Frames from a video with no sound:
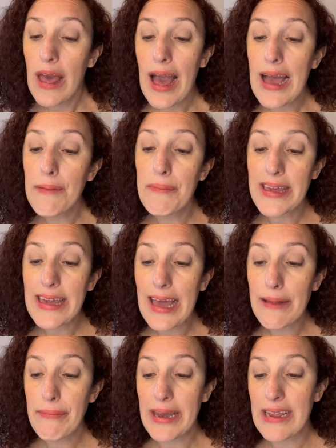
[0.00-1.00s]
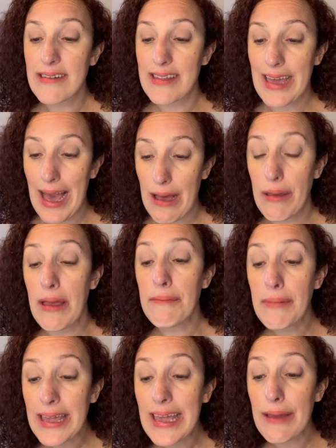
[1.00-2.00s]
and Mickey and Minnie
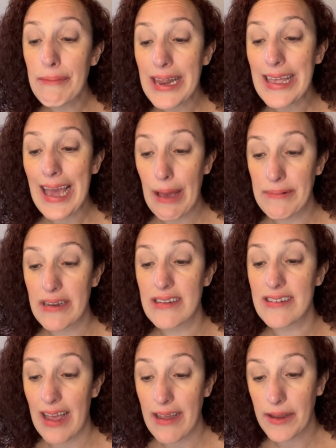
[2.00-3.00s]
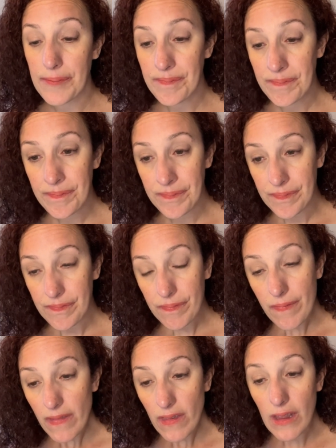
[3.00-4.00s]
Captain's Deck.
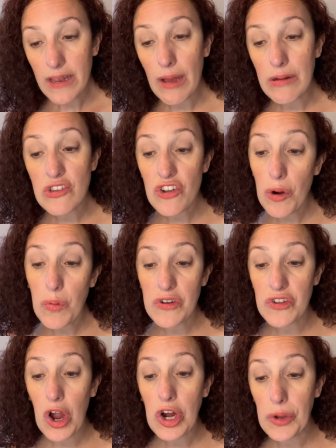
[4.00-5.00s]
Now, in Star Wars Cargo